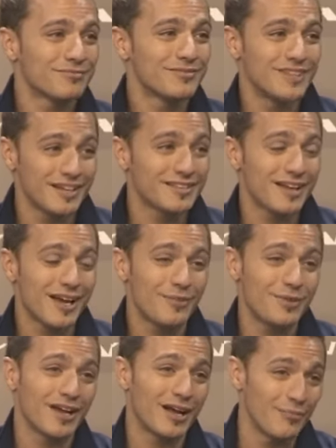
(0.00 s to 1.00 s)
that
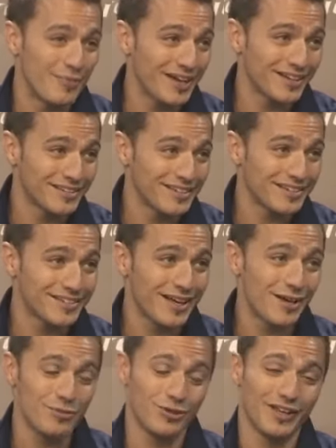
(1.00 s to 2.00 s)
time and come back at that
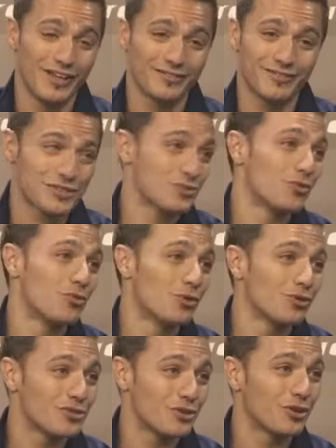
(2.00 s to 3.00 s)
time. You're like there's no
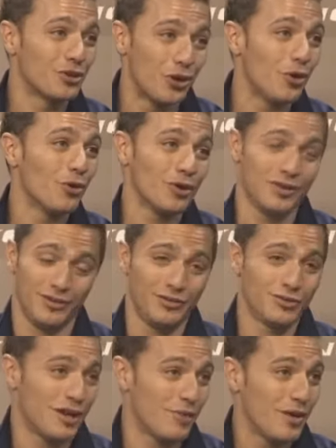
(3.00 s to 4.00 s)
rules. You go and
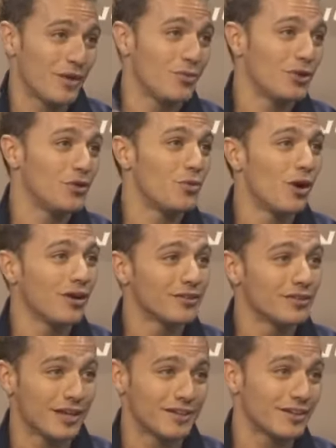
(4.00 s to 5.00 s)
you come back when you
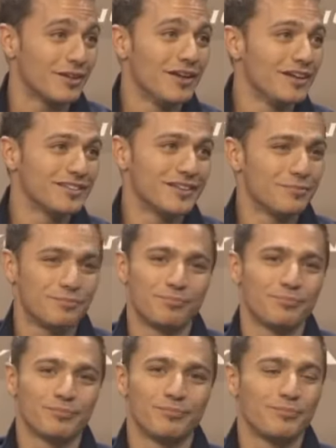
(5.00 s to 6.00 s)
want. Like the the
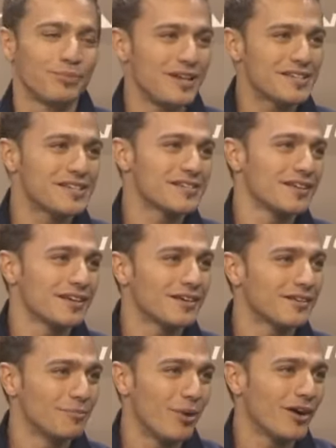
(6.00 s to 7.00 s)
places like
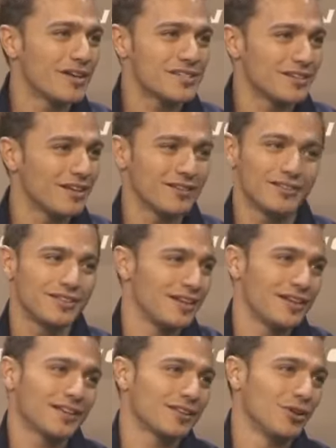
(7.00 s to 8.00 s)
bars and they're
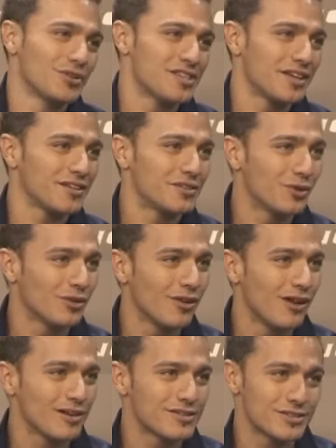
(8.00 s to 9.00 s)
not closing at two
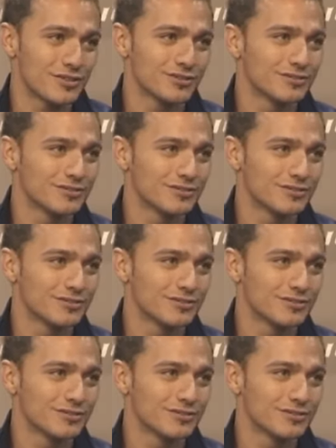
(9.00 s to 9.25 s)
o'clock. So